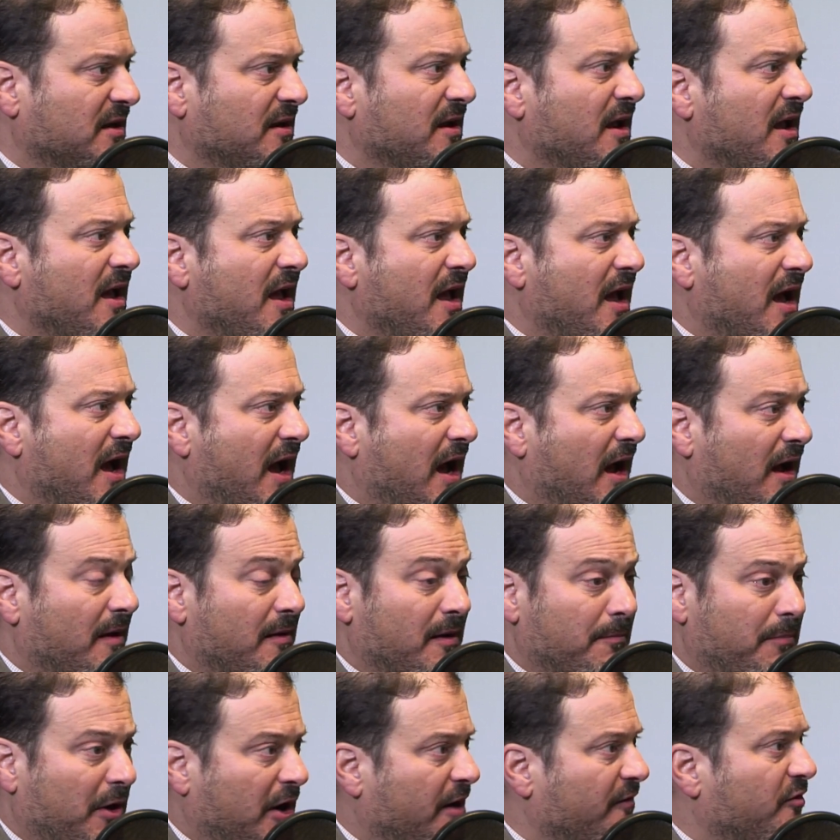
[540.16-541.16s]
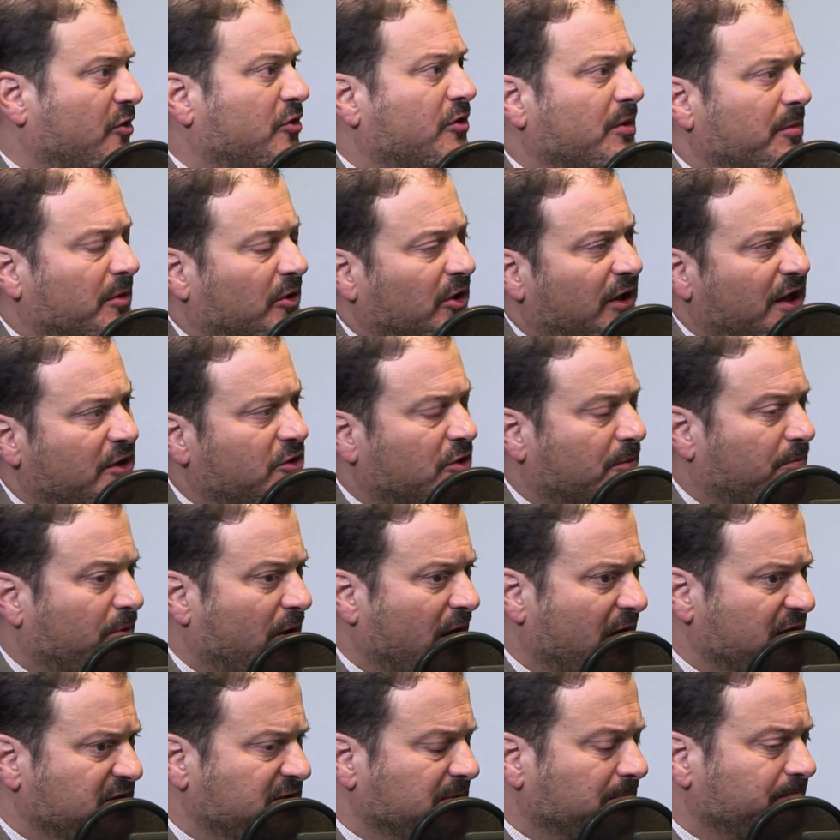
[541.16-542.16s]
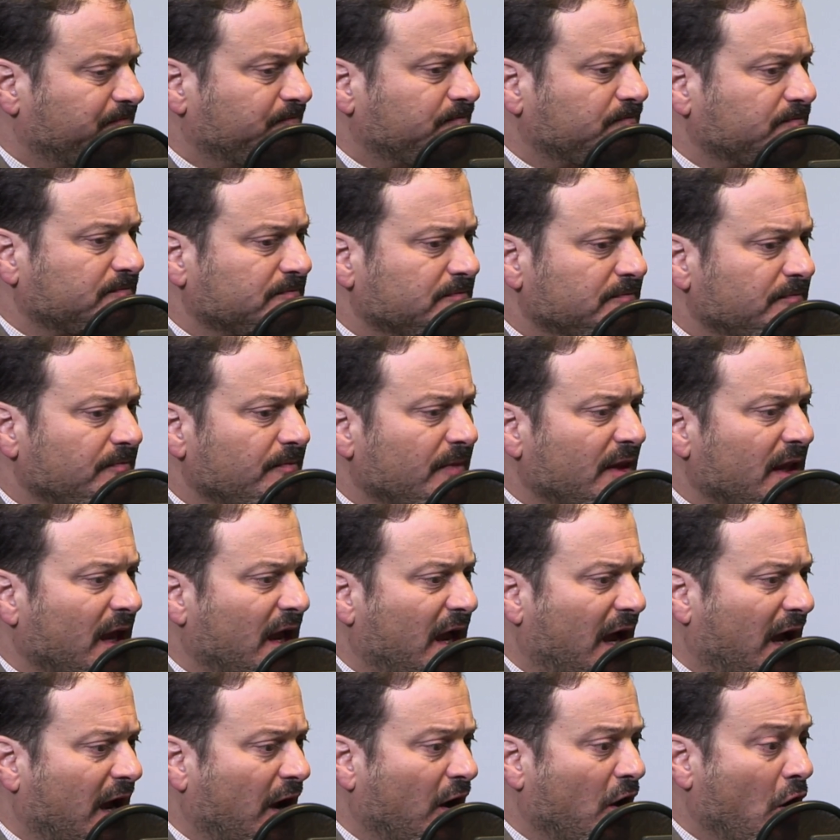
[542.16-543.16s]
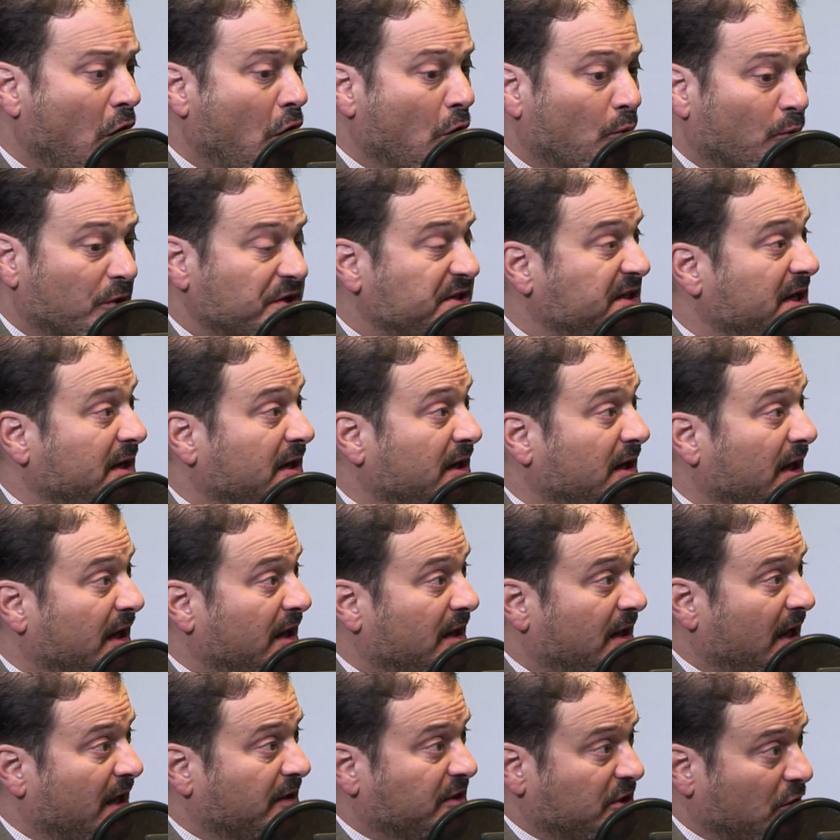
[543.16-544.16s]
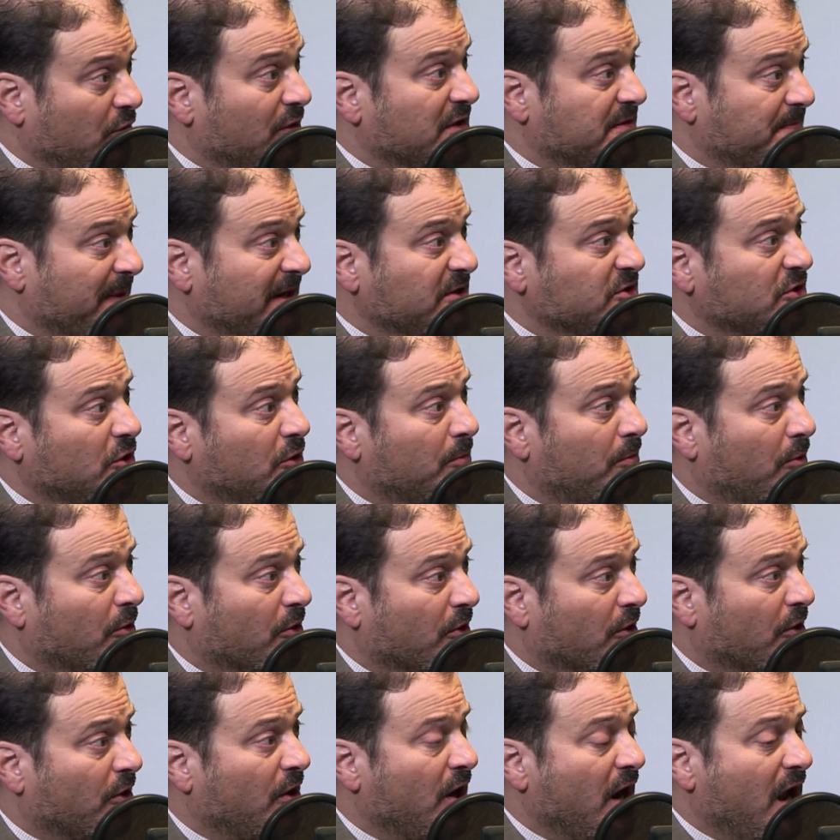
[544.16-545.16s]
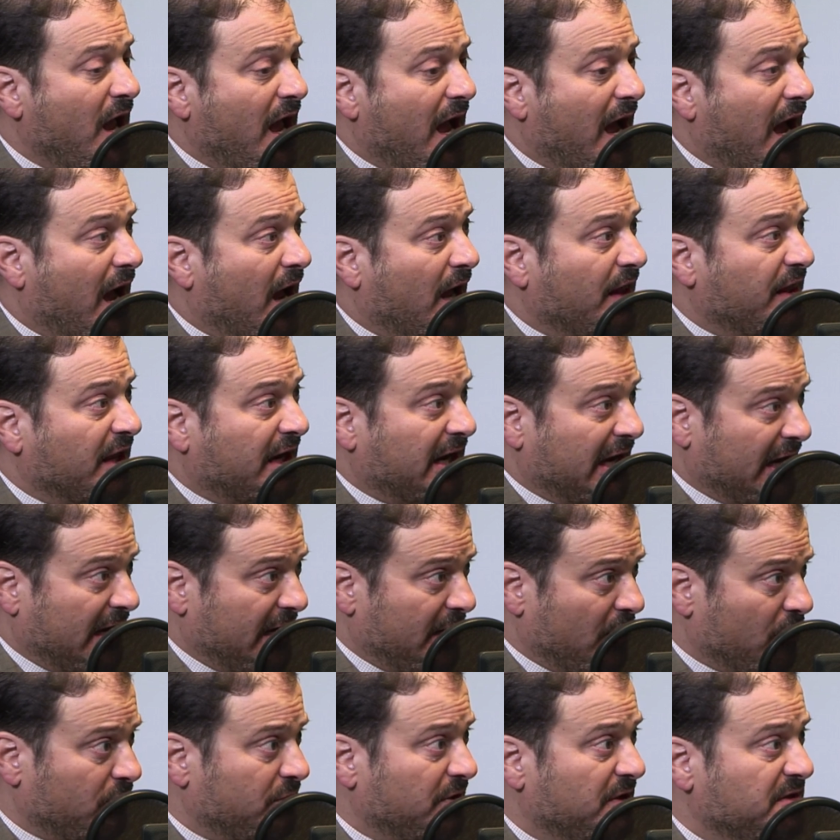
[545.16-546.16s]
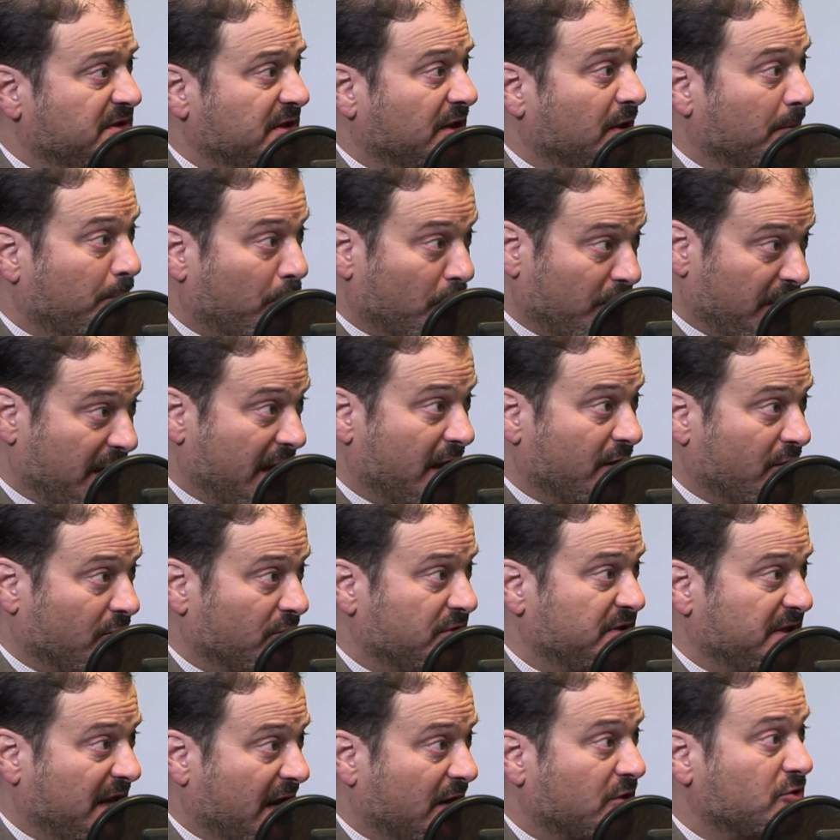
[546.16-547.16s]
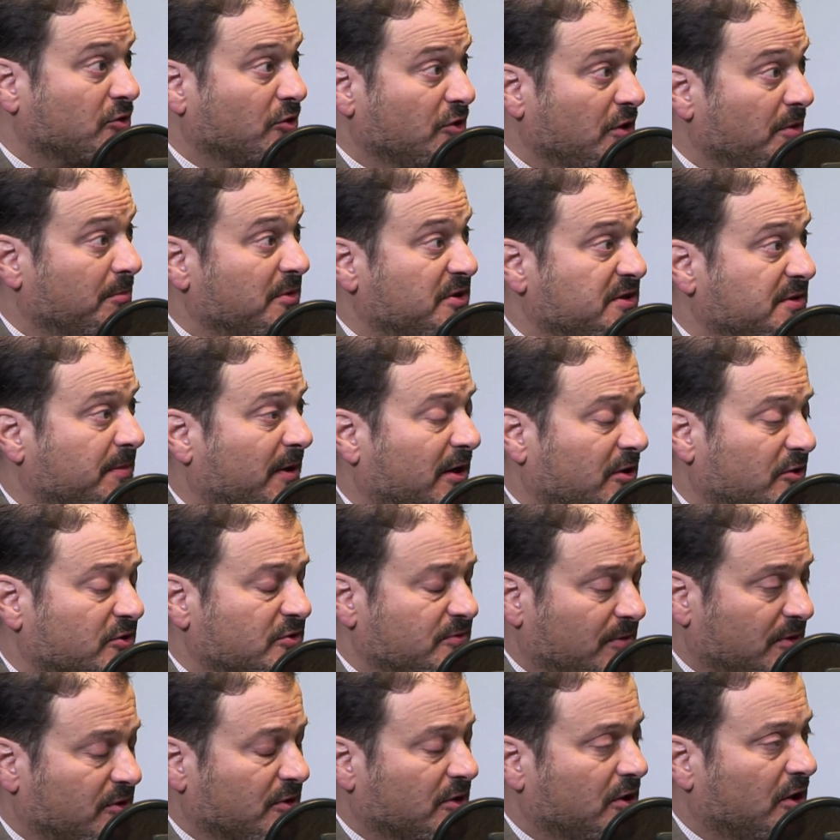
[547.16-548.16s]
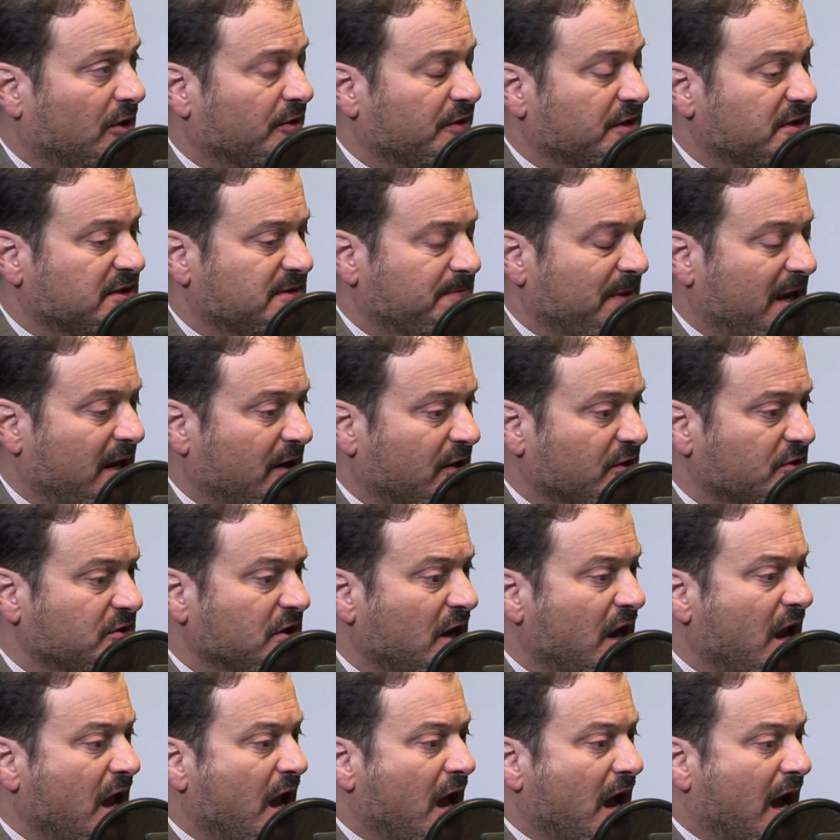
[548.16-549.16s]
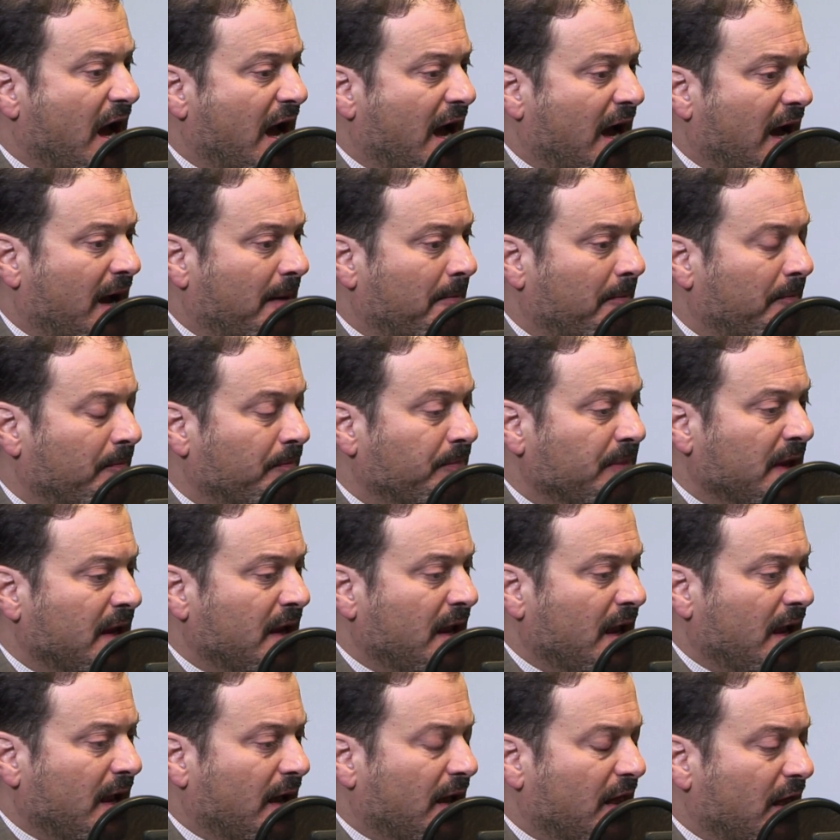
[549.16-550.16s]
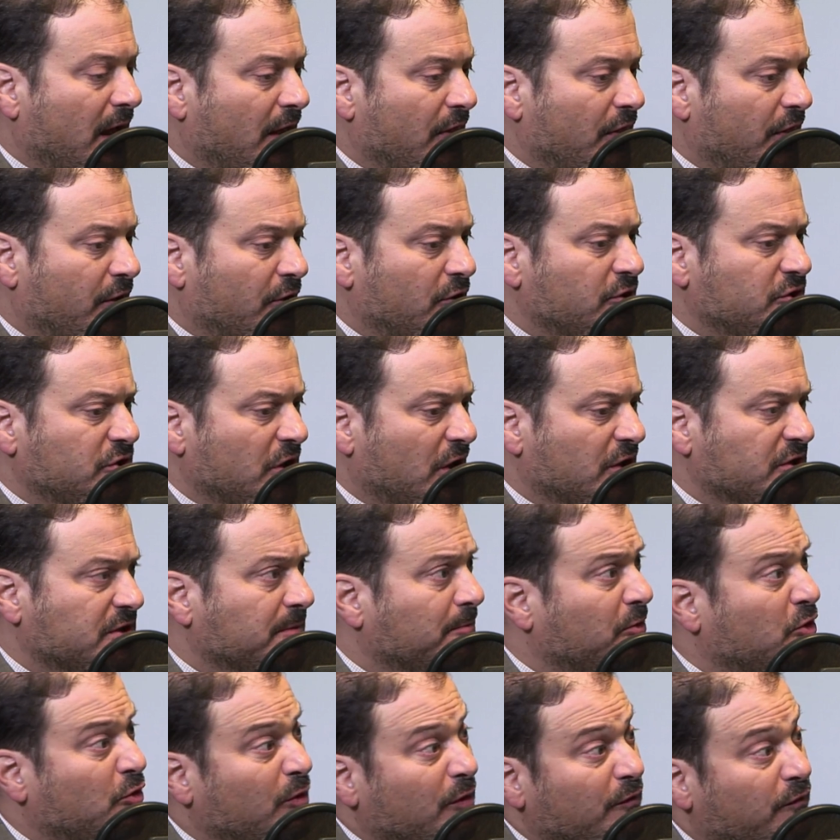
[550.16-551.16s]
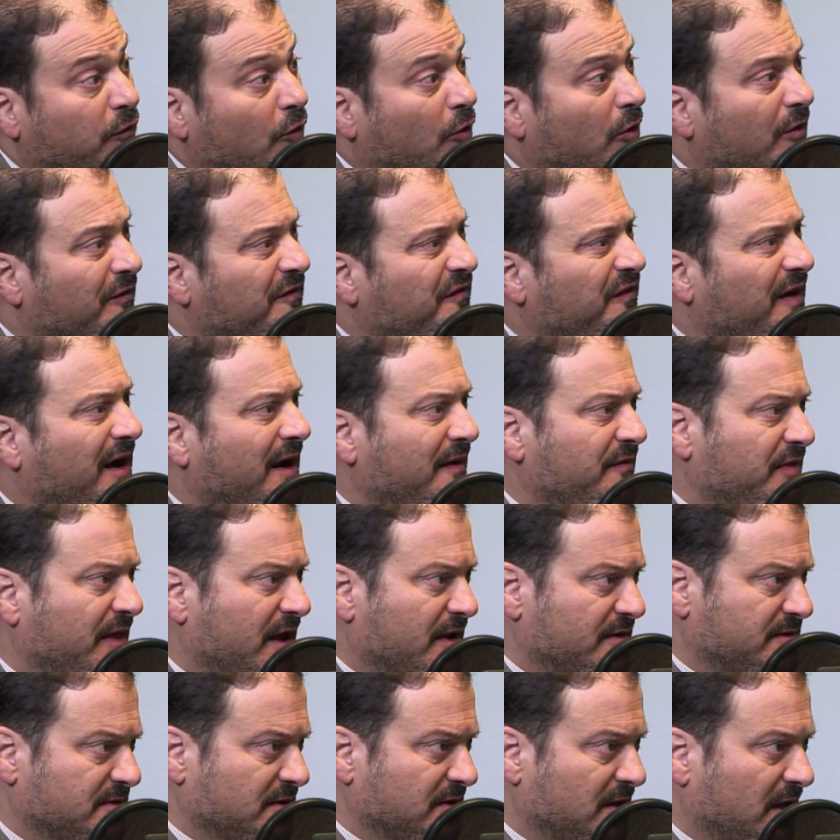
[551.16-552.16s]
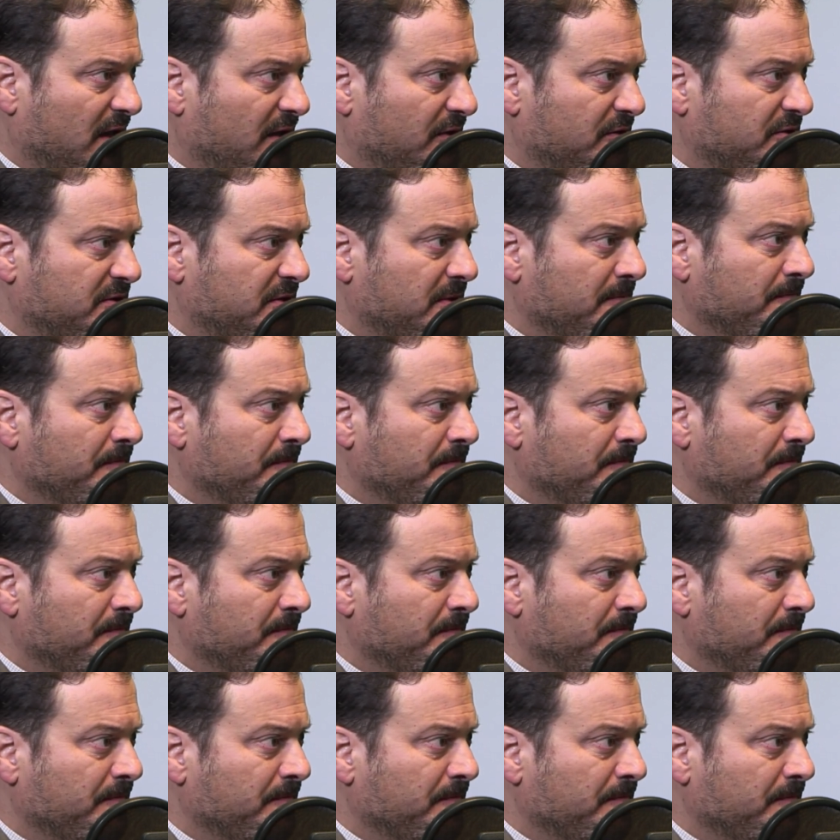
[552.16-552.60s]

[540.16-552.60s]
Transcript: a part of a criminal enterprise. We're seeing at the U.S.-Mexico border, the coyotes and the polleros, the actual human smugglers, what they're called in Spanish, they're charging between $4,000 and $5,000.